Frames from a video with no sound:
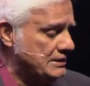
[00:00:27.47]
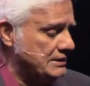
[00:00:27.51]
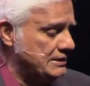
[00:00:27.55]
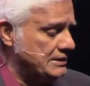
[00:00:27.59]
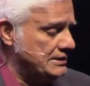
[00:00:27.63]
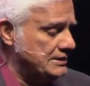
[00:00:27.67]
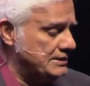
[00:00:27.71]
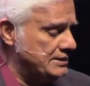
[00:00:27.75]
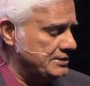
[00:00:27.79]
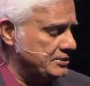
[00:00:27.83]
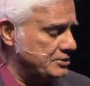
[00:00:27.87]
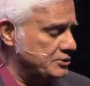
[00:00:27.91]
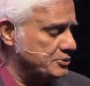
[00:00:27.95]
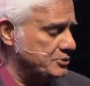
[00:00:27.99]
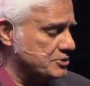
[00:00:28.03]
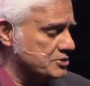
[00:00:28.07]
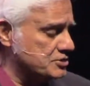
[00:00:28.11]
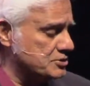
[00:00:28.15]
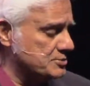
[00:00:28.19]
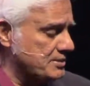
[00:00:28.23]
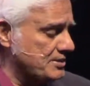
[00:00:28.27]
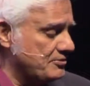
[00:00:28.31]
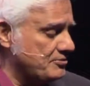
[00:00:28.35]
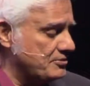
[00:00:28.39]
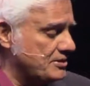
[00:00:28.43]
In
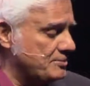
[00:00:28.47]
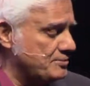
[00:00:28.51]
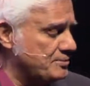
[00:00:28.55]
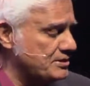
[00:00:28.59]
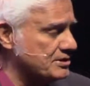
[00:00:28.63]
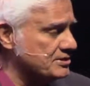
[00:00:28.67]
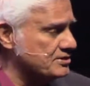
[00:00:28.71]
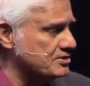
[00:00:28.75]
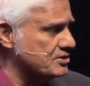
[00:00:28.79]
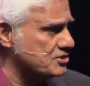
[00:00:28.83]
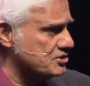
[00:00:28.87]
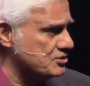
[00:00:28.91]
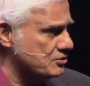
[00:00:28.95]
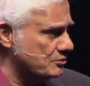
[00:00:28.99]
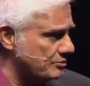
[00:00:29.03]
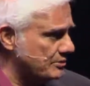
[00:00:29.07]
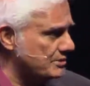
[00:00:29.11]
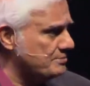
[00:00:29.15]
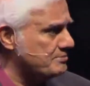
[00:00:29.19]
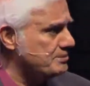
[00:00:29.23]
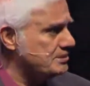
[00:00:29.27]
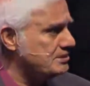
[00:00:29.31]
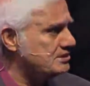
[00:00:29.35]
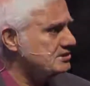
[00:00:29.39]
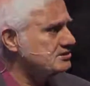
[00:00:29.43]
Hinduism, every birth is a
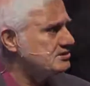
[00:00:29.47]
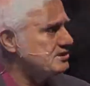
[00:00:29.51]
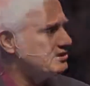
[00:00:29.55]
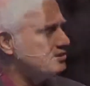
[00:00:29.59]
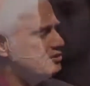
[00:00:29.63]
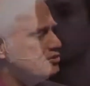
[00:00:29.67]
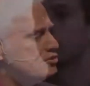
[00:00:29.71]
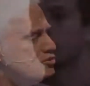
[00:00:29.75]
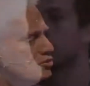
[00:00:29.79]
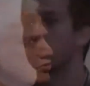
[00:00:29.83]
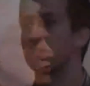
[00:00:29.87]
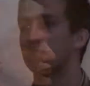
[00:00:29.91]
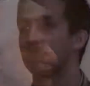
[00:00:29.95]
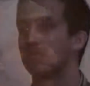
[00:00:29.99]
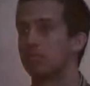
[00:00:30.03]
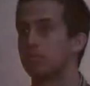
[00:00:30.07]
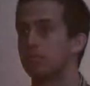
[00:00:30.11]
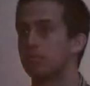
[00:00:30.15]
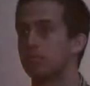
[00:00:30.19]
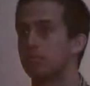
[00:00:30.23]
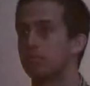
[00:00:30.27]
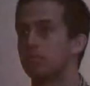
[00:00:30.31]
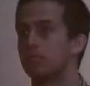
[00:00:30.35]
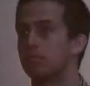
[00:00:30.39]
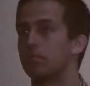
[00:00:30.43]
rebirth, and it's on the
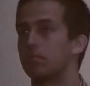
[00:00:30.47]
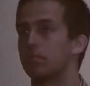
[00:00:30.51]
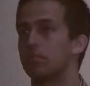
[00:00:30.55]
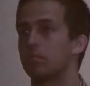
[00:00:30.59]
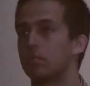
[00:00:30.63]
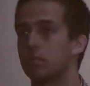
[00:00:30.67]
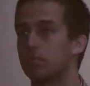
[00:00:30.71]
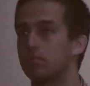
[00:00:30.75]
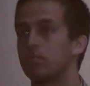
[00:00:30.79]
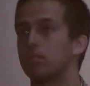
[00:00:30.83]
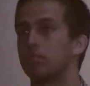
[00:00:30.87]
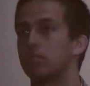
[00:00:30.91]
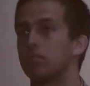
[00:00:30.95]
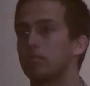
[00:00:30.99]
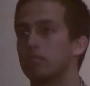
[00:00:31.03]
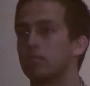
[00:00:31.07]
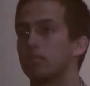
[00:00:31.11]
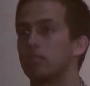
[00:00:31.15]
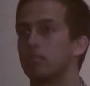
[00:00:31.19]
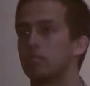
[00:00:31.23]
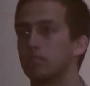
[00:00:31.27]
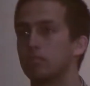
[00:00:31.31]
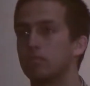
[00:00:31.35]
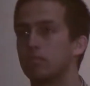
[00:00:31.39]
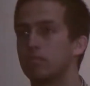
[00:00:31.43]
basis of karma,
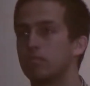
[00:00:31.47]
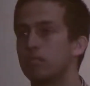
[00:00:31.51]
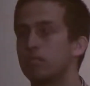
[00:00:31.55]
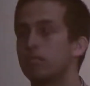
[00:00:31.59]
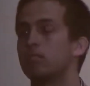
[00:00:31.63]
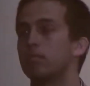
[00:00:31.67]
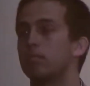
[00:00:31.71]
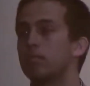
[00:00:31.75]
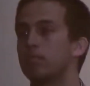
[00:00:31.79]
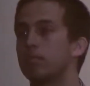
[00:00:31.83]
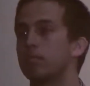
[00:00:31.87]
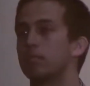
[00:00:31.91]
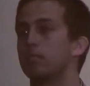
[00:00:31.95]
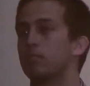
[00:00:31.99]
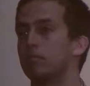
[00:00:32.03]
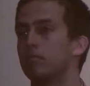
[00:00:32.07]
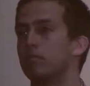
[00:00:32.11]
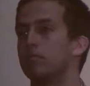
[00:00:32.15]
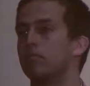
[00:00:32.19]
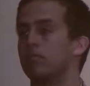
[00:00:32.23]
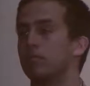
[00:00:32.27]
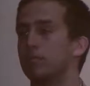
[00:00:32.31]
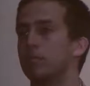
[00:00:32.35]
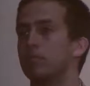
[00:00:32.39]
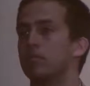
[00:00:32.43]
all that went on
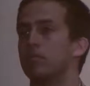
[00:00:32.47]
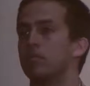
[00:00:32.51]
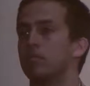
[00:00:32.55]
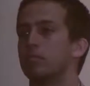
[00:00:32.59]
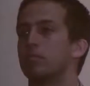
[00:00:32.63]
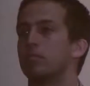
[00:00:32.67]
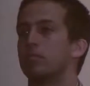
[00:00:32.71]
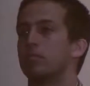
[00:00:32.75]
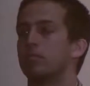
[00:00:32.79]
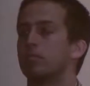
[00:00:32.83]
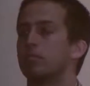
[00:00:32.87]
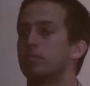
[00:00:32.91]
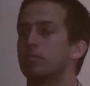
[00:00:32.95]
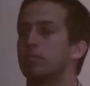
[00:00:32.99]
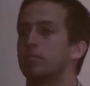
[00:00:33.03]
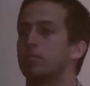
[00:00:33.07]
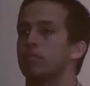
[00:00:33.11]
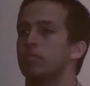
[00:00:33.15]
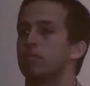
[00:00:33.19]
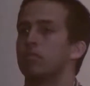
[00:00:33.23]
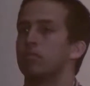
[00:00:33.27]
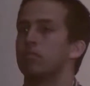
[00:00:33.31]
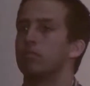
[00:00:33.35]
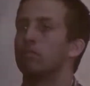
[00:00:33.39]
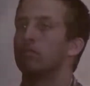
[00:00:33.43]
before. And your
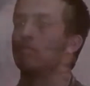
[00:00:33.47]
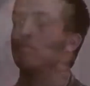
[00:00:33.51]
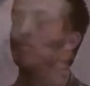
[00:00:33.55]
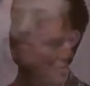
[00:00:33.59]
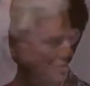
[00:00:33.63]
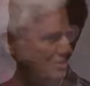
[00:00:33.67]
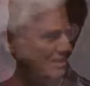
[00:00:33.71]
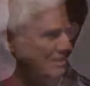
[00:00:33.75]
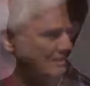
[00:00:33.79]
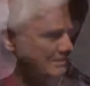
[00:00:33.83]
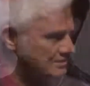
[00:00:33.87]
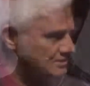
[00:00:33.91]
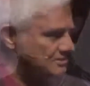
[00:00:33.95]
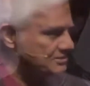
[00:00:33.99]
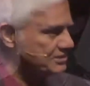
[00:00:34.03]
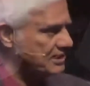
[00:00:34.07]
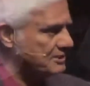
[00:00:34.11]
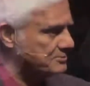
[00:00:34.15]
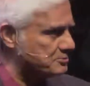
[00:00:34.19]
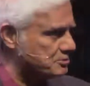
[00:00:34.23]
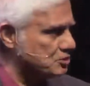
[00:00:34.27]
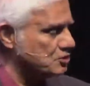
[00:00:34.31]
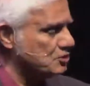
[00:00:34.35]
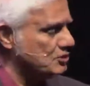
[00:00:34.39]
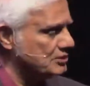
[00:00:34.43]
karmic cycle
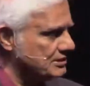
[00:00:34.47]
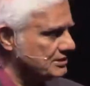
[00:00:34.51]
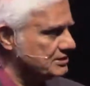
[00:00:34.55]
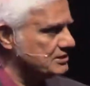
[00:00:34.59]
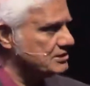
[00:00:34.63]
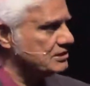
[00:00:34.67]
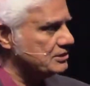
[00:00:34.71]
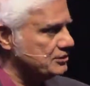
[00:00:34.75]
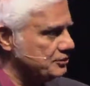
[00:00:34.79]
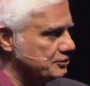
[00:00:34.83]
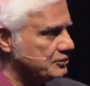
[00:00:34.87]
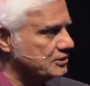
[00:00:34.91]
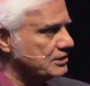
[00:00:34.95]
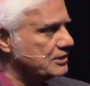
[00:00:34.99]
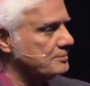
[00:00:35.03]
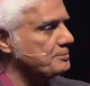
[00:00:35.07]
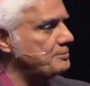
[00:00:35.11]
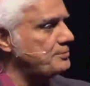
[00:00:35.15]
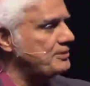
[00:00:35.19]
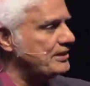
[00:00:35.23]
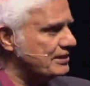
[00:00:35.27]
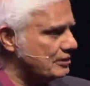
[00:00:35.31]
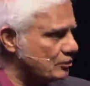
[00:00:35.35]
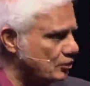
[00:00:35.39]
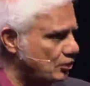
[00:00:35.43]
keeps going till you can
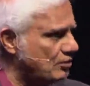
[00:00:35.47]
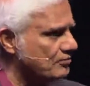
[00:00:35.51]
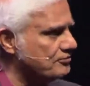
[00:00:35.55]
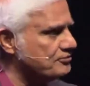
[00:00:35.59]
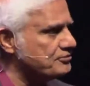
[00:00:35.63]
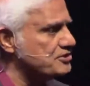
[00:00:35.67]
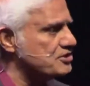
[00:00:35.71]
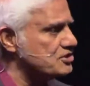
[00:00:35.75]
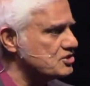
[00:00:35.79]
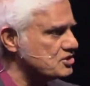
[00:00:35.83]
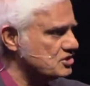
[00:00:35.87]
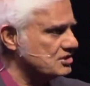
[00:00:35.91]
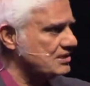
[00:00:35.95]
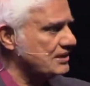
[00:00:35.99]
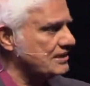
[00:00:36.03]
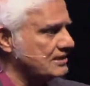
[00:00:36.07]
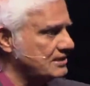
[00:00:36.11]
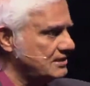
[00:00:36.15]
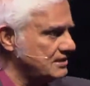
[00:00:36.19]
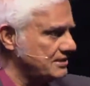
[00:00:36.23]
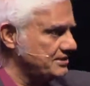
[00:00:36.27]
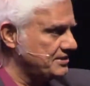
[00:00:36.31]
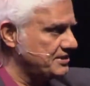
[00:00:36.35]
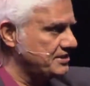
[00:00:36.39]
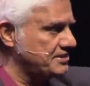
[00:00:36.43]
break off this
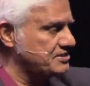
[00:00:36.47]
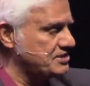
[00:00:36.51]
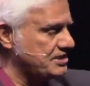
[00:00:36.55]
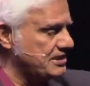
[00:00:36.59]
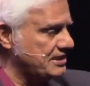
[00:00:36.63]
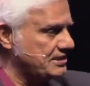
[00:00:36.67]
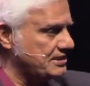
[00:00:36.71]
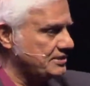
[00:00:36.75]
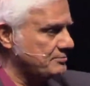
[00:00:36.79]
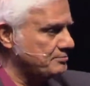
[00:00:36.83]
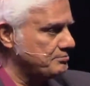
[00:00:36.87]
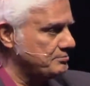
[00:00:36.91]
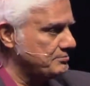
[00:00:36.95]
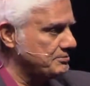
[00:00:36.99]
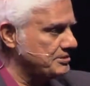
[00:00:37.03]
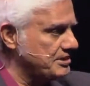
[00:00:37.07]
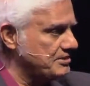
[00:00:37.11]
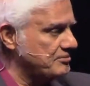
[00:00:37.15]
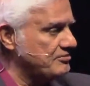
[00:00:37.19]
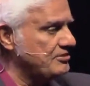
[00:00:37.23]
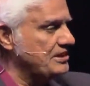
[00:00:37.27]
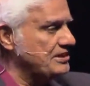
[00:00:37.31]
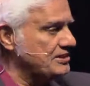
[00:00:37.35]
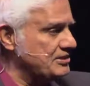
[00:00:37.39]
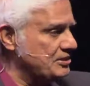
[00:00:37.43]
cycle and attain
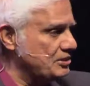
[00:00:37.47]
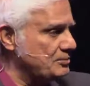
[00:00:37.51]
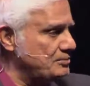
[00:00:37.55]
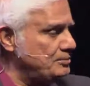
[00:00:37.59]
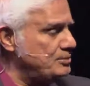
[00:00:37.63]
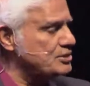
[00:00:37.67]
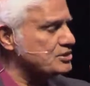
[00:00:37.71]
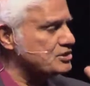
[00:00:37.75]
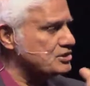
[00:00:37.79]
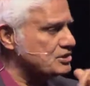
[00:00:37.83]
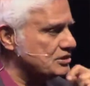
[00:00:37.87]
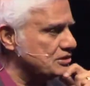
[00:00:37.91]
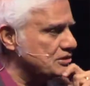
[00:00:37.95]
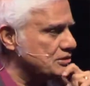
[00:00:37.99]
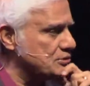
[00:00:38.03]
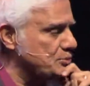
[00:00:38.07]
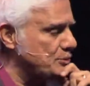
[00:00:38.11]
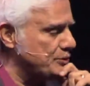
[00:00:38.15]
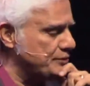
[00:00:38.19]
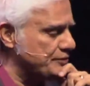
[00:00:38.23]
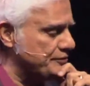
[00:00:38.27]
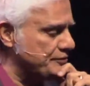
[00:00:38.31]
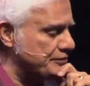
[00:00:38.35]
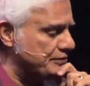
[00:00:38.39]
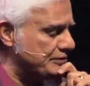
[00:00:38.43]
nirvana or moksha or
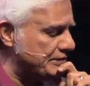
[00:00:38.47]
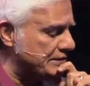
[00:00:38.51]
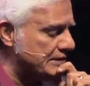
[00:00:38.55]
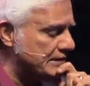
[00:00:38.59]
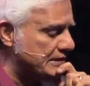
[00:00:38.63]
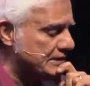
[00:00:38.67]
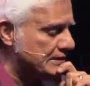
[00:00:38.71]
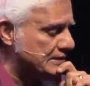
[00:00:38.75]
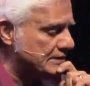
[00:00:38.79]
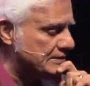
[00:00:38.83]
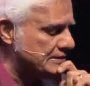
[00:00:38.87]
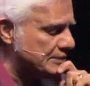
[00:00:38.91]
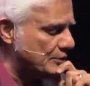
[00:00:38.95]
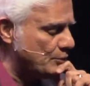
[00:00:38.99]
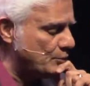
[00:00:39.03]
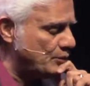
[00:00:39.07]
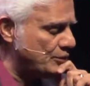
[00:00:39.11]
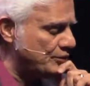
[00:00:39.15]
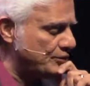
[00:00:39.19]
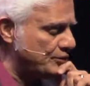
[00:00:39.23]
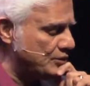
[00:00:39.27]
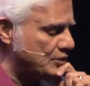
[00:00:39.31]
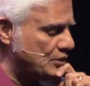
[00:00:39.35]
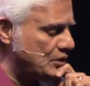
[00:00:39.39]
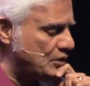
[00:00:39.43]
whatever they
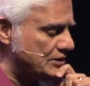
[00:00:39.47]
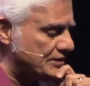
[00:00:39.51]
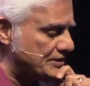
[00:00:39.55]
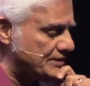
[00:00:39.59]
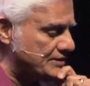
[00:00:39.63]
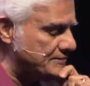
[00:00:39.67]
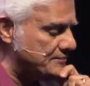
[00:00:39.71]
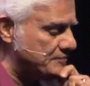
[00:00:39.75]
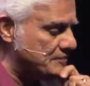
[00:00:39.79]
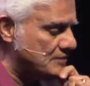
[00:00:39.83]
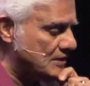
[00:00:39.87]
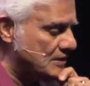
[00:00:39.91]
want to call it.